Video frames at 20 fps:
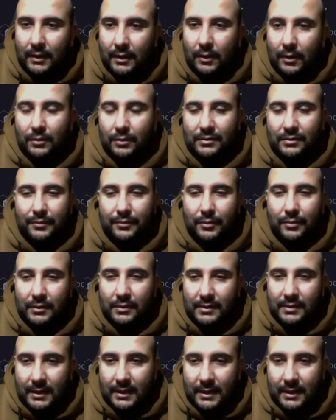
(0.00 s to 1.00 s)
or the
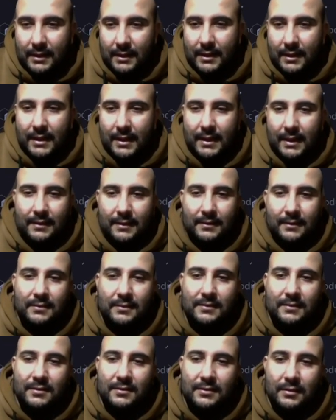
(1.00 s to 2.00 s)
front end, and
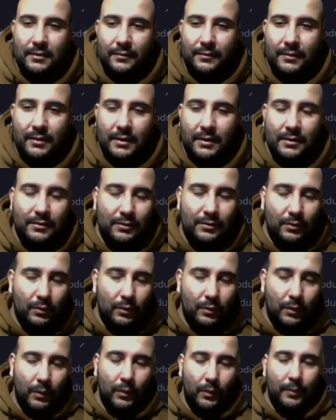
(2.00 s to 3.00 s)
the server is your
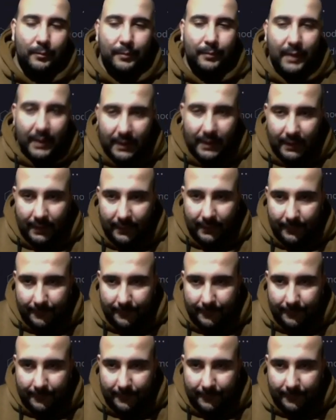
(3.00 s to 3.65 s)
own backend.